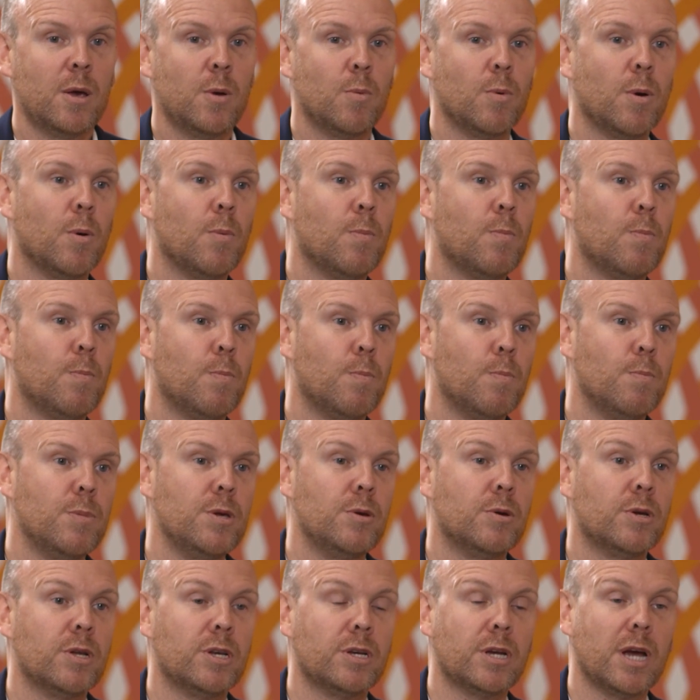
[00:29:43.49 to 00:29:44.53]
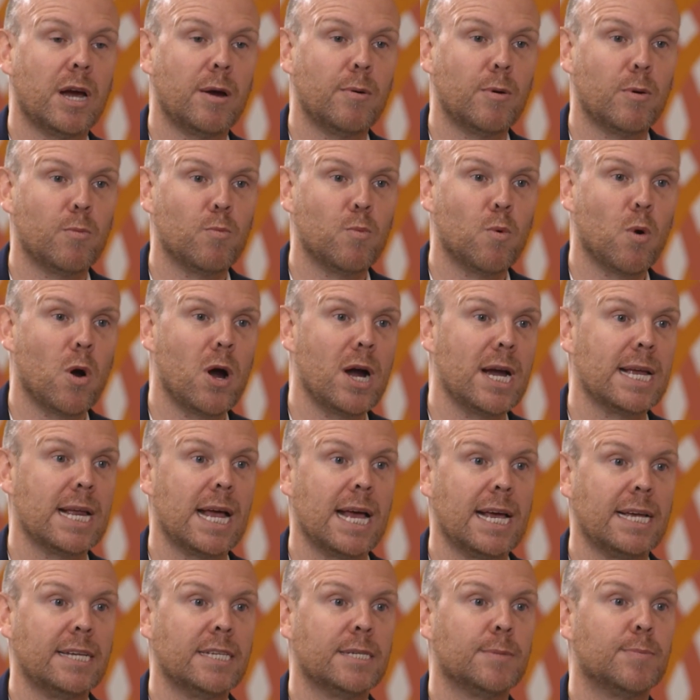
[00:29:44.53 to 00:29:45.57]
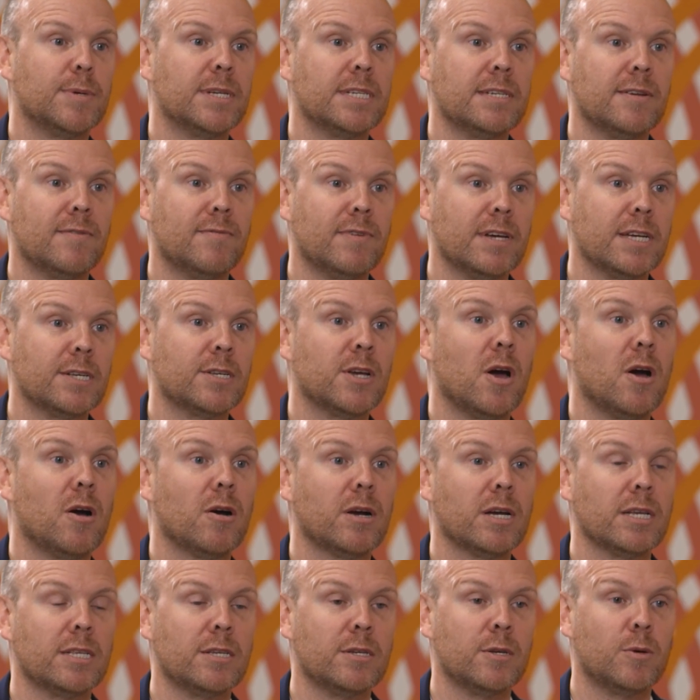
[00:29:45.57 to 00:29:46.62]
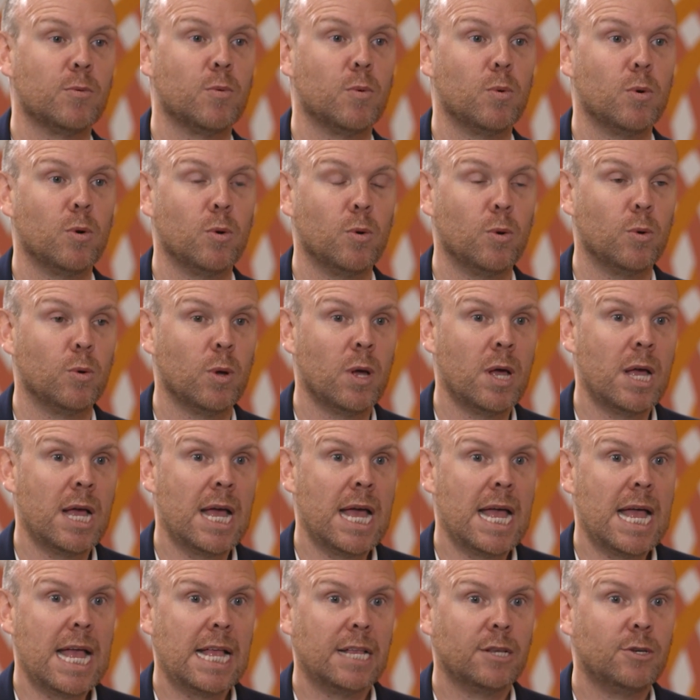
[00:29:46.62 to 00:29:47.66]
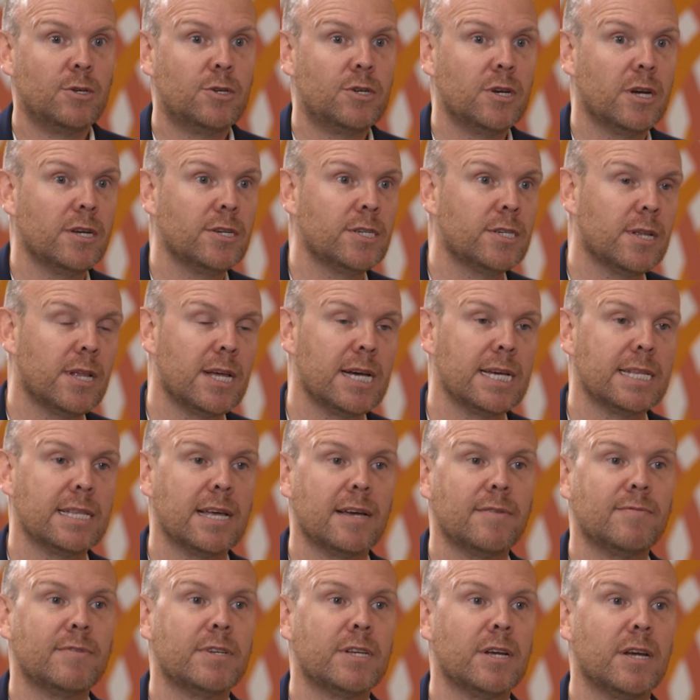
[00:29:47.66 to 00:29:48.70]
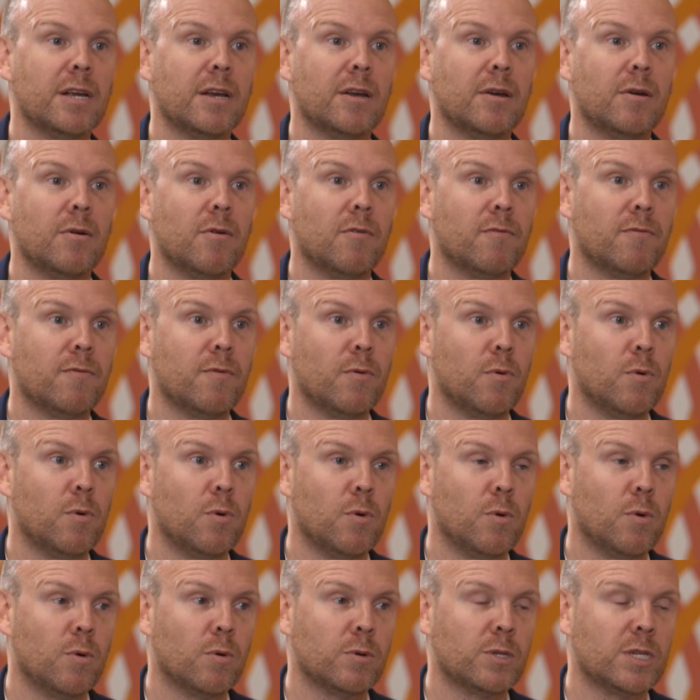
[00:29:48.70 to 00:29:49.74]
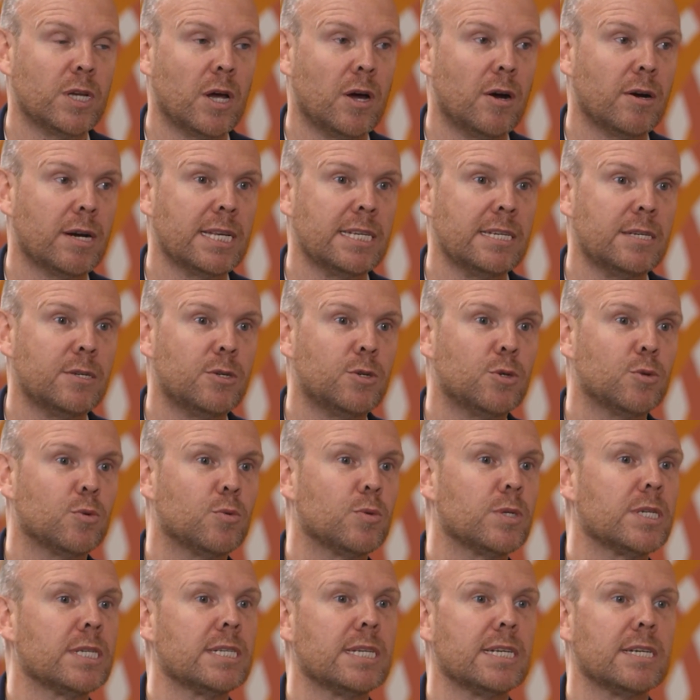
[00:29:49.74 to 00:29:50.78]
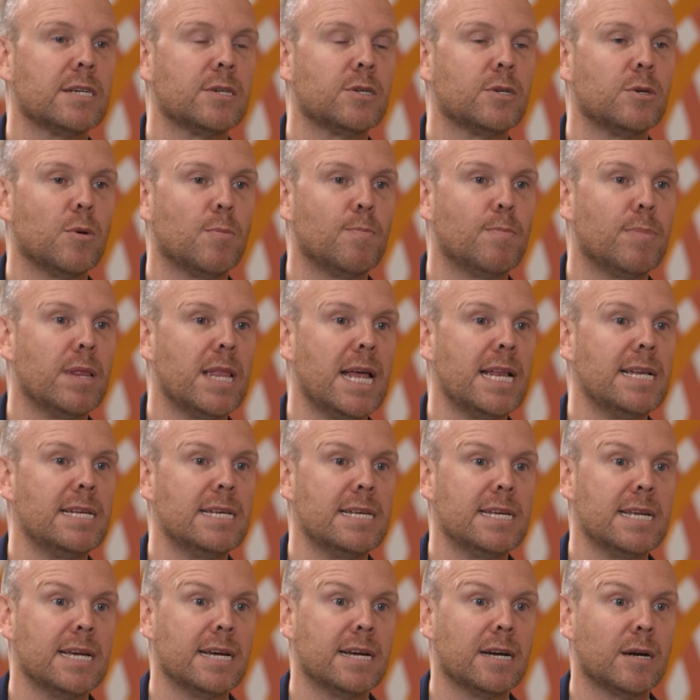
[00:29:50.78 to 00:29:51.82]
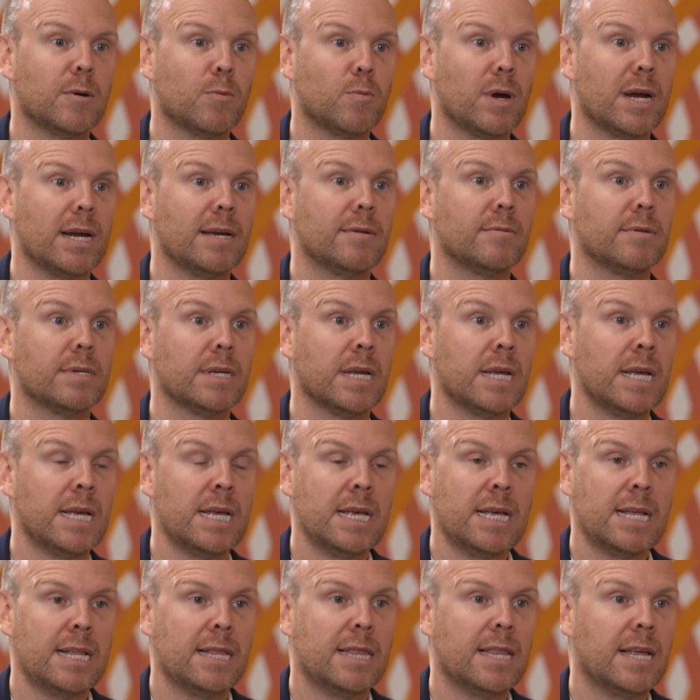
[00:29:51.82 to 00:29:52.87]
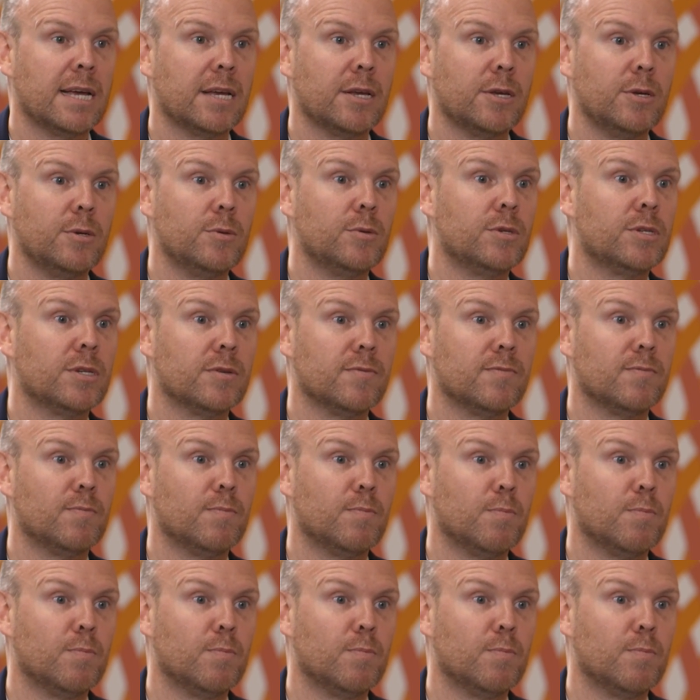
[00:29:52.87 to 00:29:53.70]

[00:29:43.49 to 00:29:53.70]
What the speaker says: well, you could go and write a specific targeted rule, just like they've done for targeting jurisdictional blending around like use of